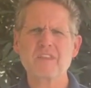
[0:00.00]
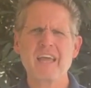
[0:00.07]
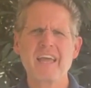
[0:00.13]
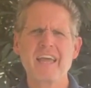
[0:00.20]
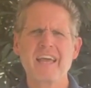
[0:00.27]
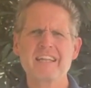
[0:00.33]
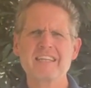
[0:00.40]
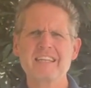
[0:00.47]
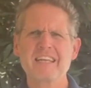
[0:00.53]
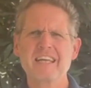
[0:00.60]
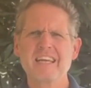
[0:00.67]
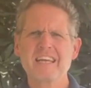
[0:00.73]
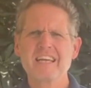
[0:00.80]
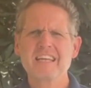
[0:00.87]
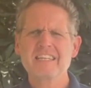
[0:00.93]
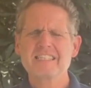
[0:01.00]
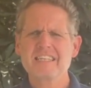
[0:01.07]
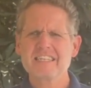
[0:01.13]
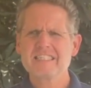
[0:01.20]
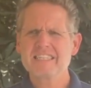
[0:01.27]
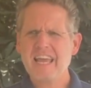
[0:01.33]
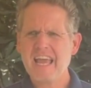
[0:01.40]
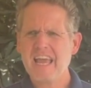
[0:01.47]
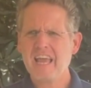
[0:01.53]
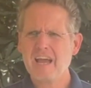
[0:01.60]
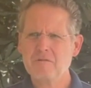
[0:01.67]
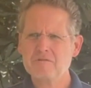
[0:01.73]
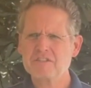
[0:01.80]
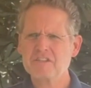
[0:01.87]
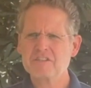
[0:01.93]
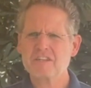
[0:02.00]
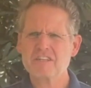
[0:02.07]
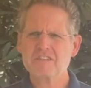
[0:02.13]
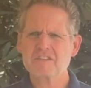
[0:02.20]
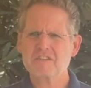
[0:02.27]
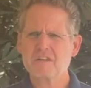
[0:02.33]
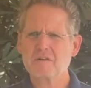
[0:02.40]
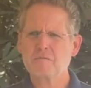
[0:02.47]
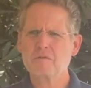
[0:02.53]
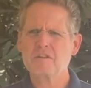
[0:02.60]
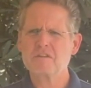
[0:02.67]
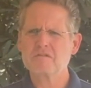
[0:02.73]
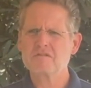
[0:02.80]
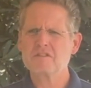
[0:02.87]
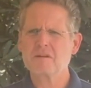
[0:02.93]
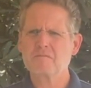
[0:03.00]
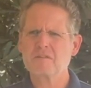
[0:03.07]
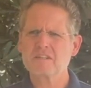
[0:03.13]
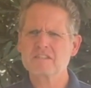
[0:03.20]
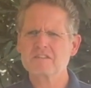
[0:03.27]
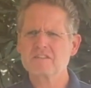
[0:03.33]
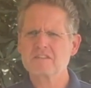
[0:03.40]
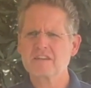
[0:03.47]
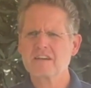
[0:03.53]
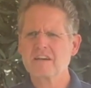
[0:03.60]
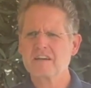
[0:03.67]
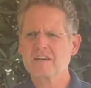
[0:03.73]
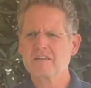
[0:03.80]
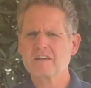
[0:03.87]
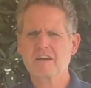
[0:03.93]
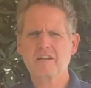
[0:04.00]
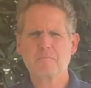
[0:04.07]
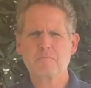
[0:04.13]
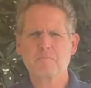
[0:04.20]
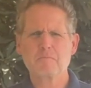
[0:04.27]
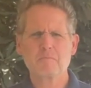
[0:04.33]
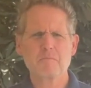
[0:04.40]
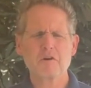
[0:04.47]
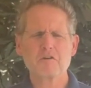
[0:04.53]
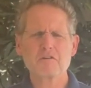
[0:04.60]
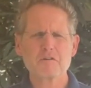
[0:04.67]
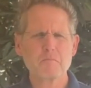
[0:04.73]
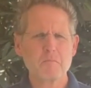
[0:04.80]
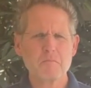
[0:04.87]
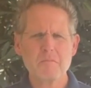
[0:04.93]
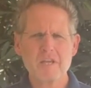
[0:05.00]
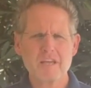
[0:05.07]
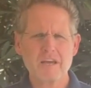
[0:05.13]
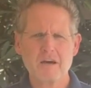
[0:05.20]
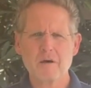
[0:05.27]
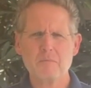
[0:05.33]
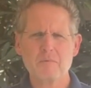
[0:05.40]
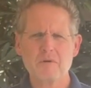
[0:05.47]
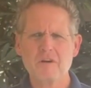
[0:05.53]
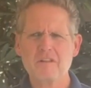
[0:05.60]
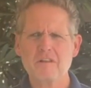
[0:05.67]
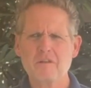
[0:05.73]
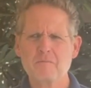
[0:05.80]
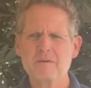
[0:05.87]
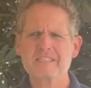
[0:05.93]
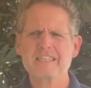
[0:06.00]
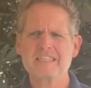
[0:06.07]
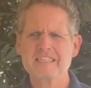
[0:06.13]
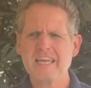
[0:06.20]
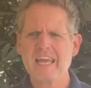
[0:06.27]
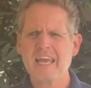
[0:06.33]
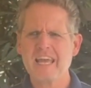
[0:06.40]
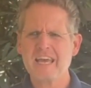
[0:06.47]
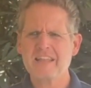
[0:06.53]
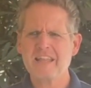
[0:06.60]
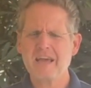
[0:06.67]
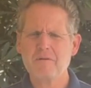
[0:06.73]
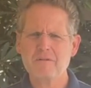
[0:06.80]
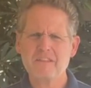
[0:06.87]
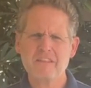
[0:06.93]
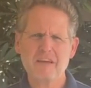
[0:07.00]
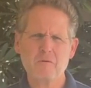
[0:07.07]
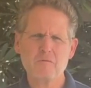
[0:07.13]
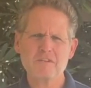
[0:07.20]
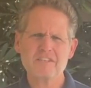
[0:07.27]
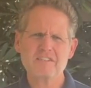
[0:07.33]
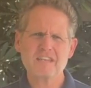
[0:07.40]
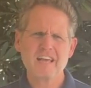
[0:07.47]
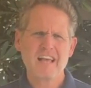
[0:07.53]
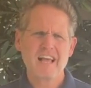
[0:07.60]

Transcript: And today I was just going to share with you something that's kind of perked me up a little bit today, and that was